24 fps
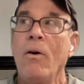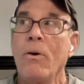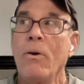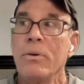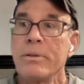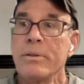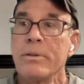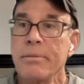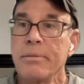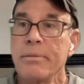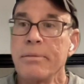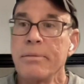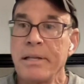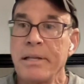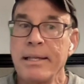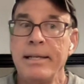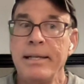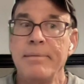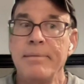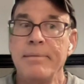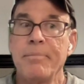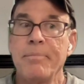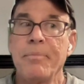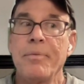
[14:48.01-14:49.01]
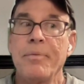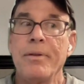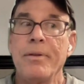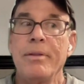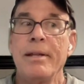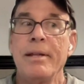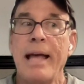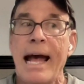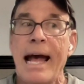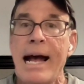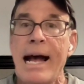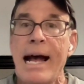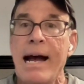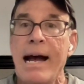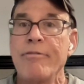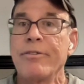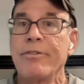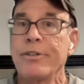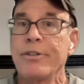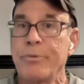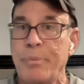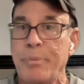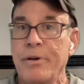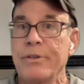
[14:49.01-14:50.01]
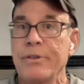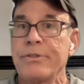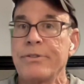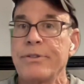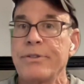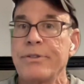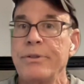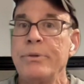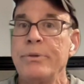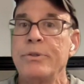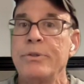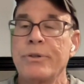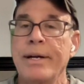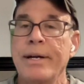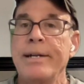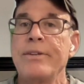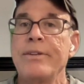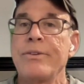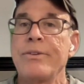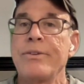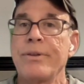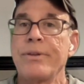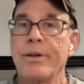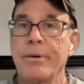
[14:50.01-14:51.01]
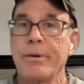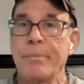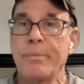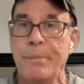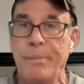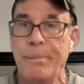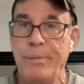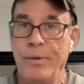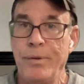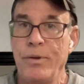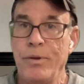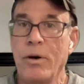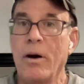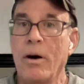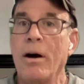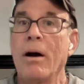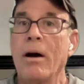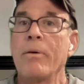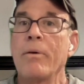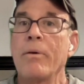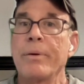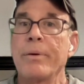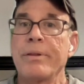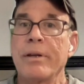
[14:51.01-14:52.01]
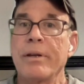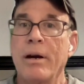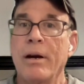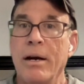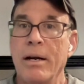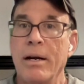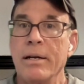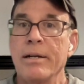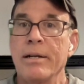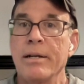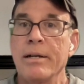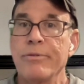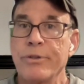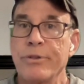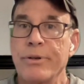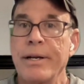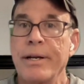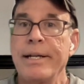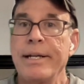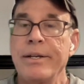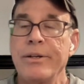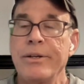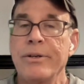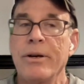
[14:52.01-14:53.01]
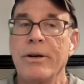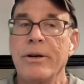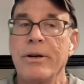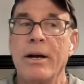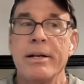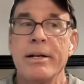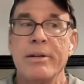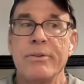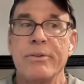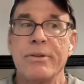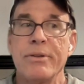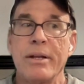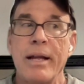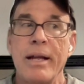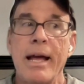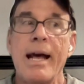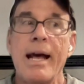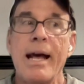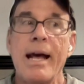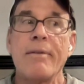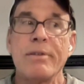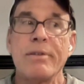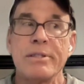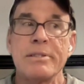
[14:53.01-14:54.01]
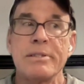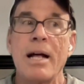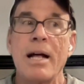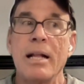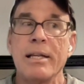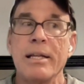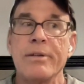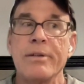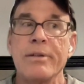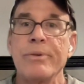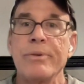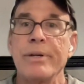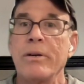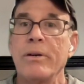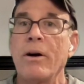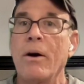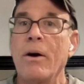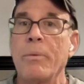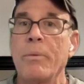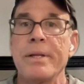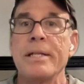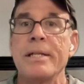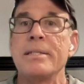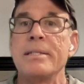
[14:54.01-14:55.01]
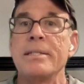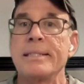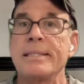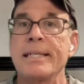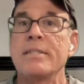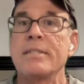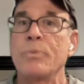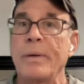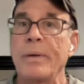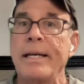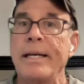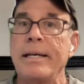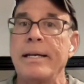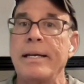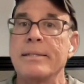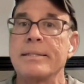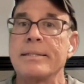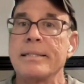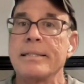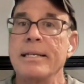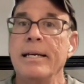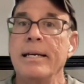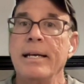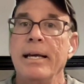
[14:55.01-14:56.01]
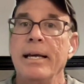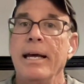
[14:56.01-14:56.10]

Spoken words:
Ultimately, the average person who trains their dog with the Art of Training Your Dog is going to have a solid recall within 6 weeks.